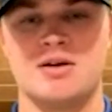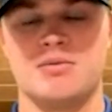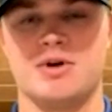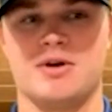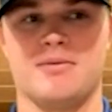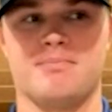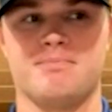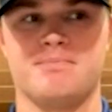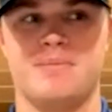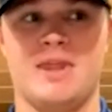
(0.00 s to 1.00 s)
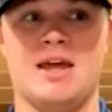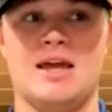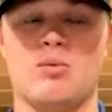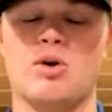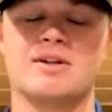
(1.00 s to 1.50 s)
But
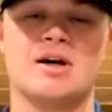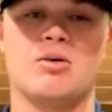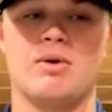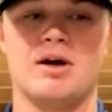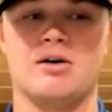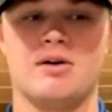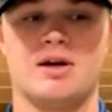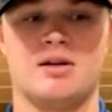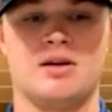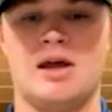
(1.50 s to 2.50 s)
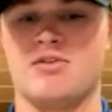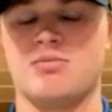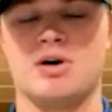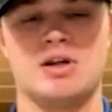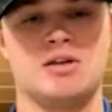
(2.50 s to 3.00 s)
it worked out well, and
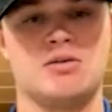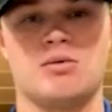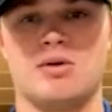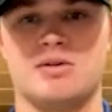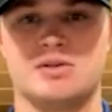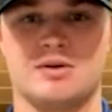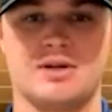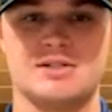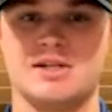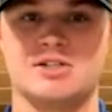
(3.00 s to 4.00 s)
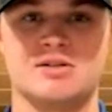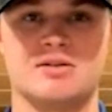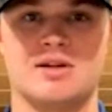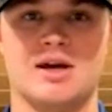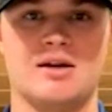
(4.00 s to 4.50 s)
everybody in the Royals organization
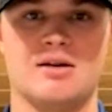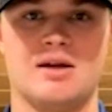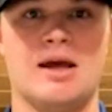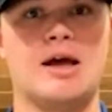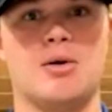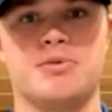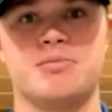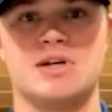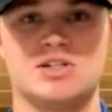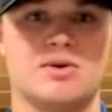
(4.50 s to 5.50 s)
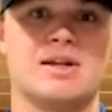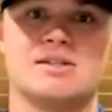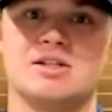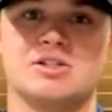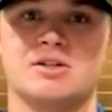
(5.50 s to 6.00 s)
that helped me
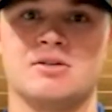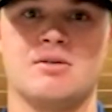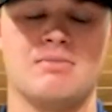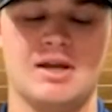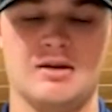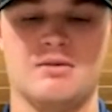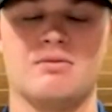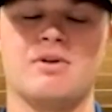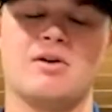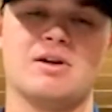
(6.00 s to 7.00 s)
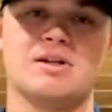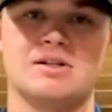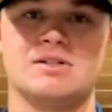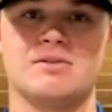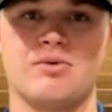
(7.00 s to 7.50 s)
transition made it very
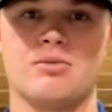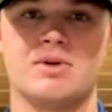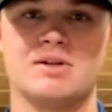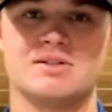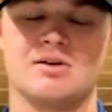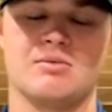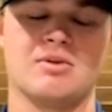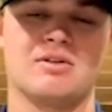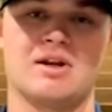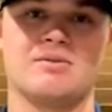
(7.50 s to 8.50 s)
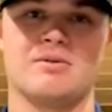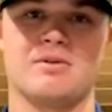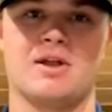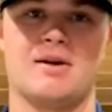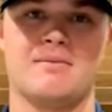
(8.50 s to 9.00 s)
easy for me. So I'm really thankful for that.